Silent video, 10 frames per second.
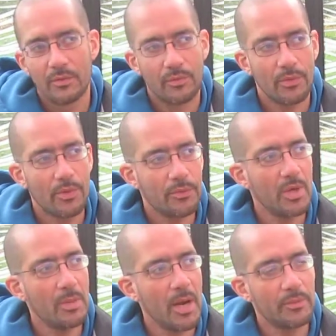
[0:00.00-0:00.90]
for the
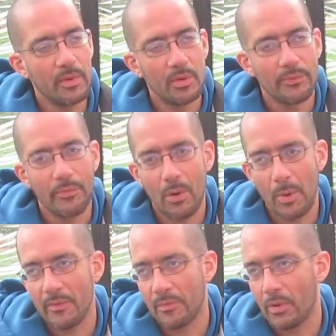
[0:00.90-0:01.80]
3 by 3 and the 4
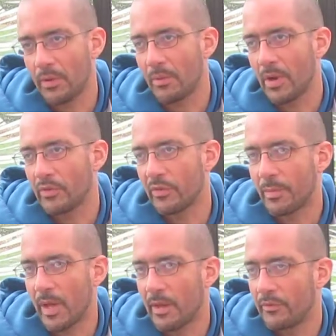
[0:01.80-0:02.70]
by 4. The rest of
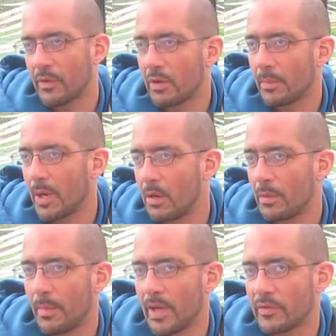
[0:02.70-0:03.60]
them I figured them out
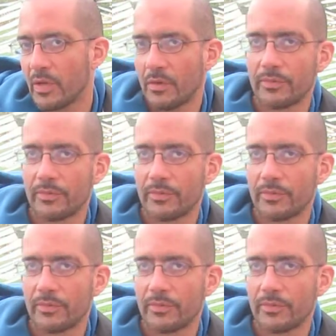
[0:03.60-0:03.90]
myself.